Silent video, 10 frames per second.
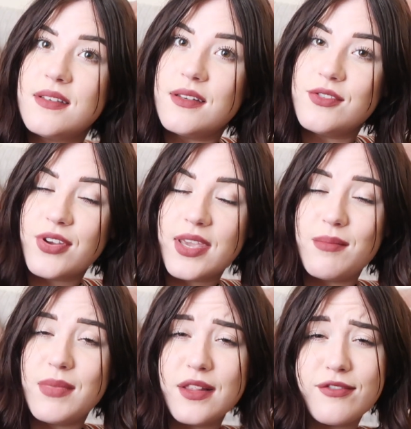and
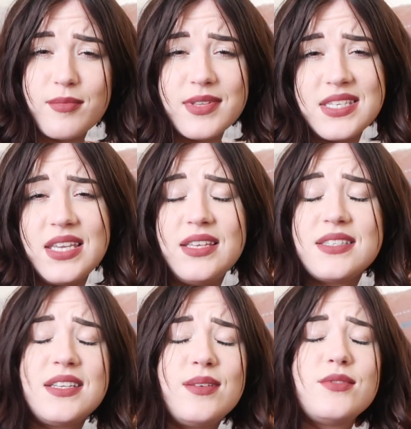drinking milk from her
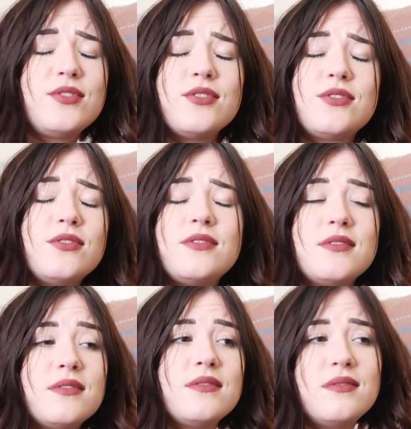teats and it was just
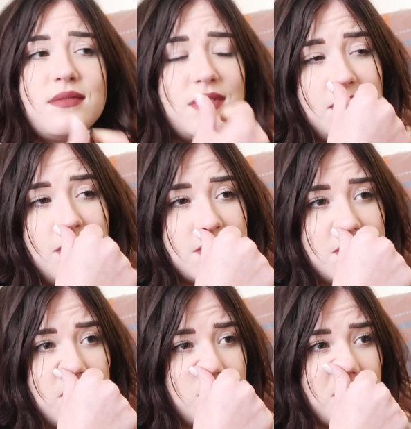the most
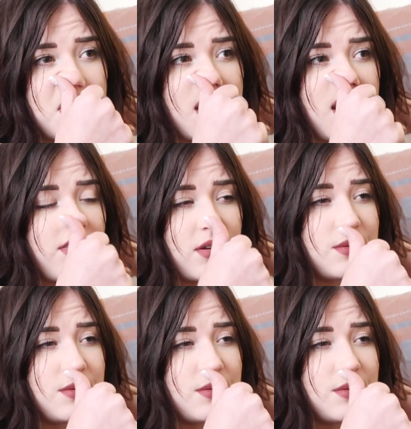adorable thing ever.